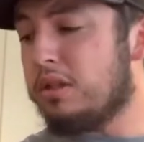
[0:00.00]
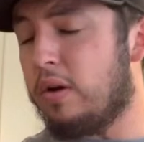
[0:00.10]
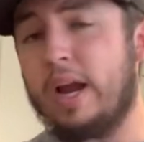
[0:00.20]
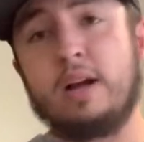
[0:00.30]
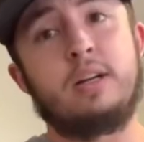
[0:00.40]

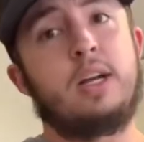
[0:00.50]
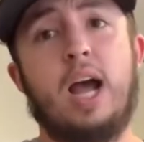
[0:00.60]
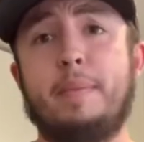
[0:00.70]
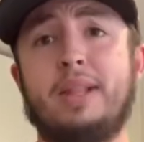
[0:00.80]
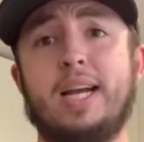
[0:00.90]
So yeah,
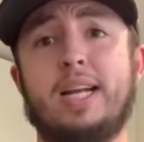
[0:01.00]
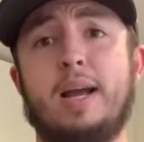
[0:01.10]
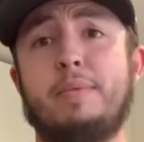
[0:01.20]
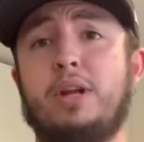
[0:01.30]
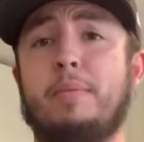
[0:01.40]
I've been liking
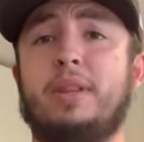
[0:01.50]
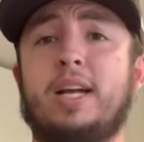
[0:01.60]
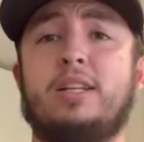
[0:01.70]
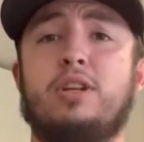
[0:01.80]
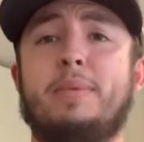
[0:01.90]
it. I've been
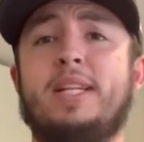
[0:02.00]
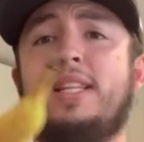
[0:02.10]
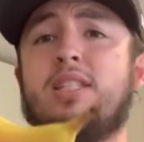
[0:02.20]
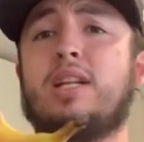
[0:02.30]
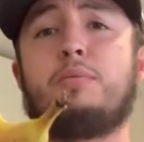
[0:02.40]
liking this. So I'm gonna eat
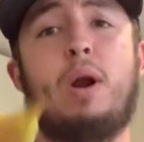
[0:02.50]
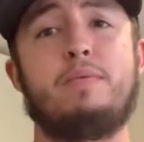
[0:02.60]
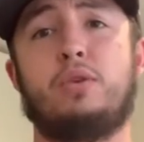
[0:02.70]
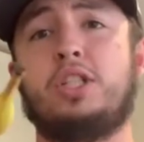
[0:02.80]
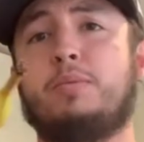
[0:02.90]
this like right
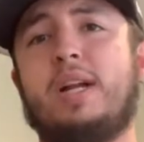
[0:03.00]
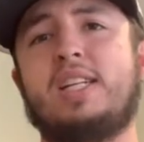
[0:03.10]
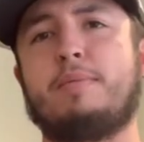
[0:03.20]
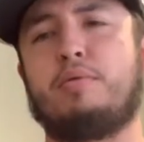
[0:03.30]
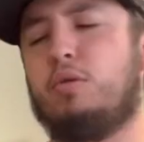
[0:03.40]
before the gym when I
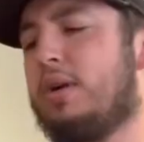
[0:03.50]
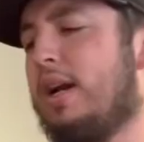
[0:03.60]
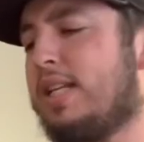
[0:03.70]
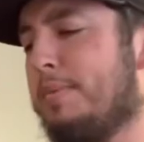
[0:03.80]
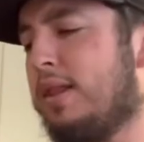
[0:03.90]
take my
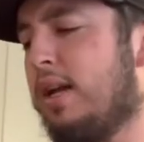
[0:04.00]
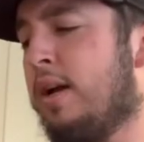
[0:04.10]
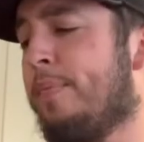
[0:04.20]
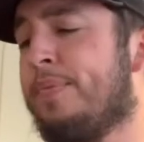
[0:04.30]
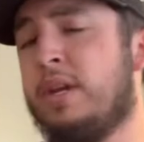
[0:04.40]
pre-workout type of thing.